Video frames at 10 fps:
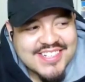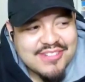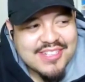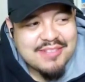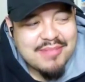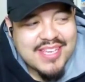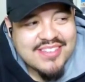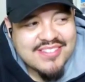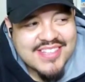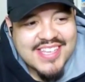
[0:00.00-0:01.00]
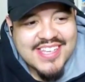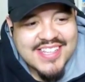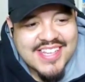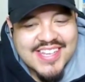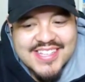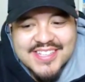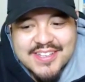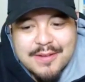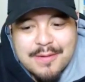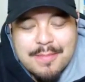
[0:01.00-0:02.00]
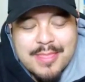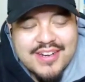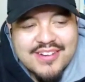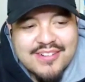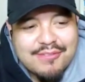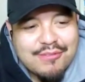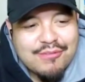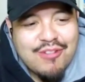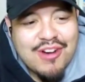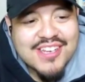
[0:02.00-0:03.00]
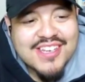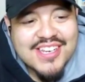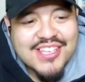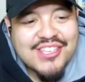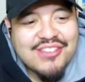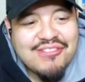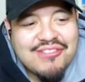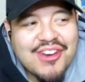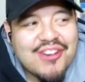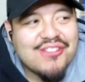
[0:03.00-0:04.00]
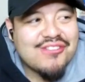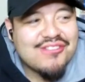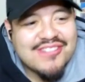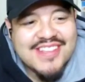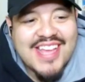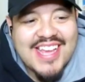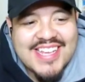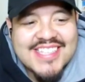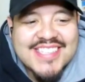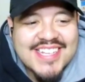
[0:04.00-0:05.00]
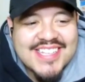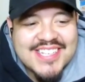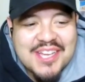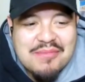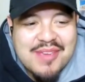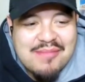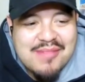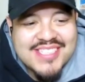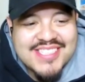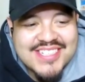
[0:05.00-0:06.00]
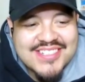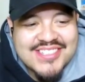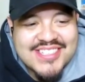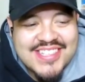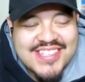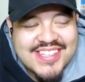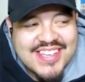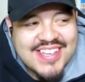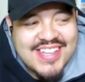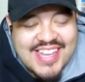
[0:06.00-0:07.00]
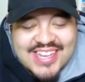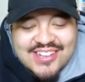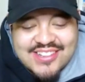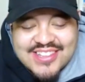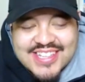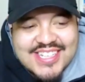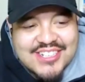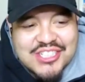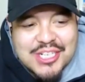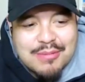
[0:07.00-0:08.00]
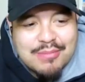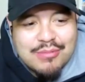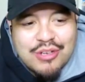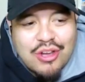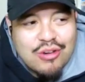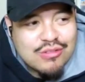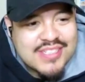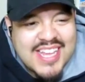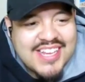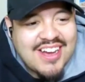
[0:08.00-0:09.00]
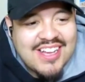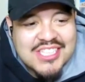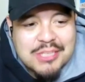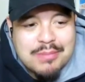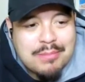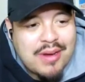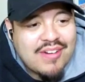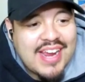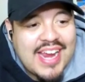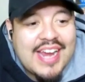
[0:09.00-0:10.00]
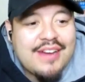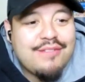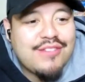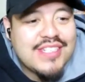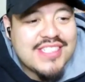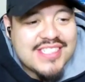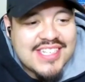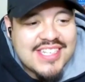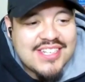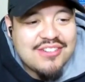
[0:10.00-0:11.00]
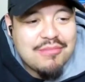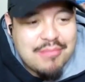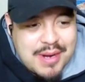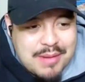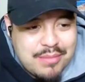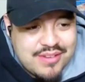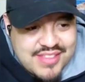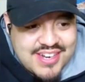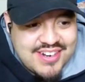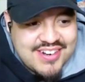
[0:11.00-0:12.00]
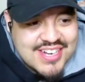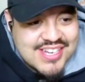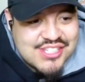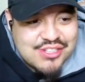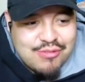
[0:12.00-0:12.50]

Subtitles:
really make you think, like, one, that inside the WMSCOG, like the leadership knows, they gossip about every single member there. So